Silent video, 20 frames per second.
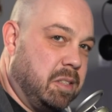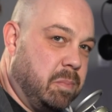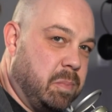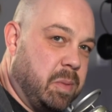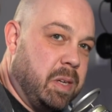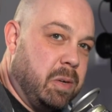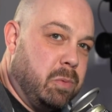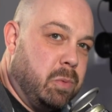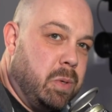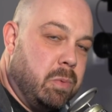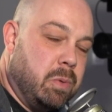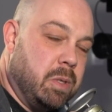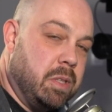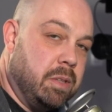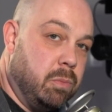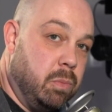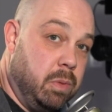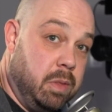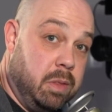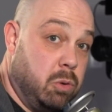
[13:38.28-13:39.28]
something we would
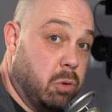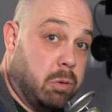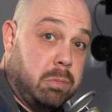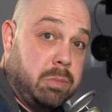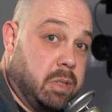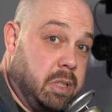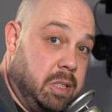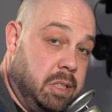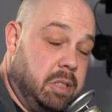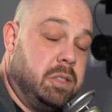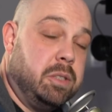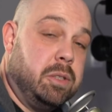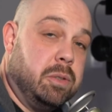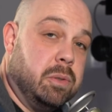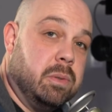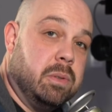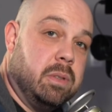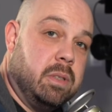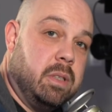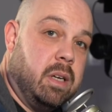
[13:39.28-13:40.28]
normally
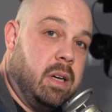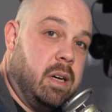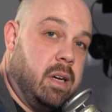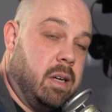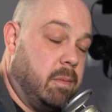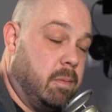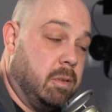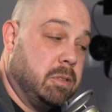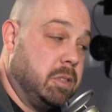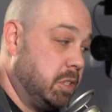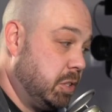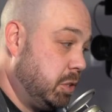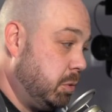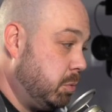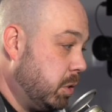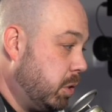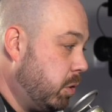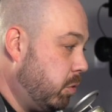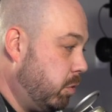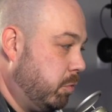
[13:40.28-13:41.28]
do um, unless you
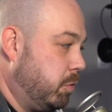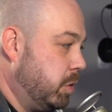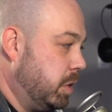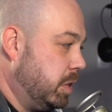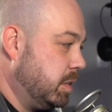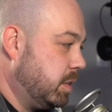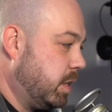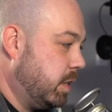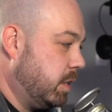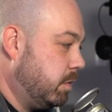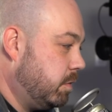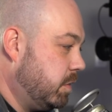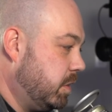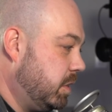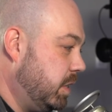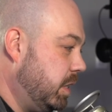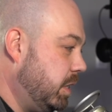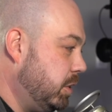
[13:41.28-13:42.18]
were going for this kind of uh,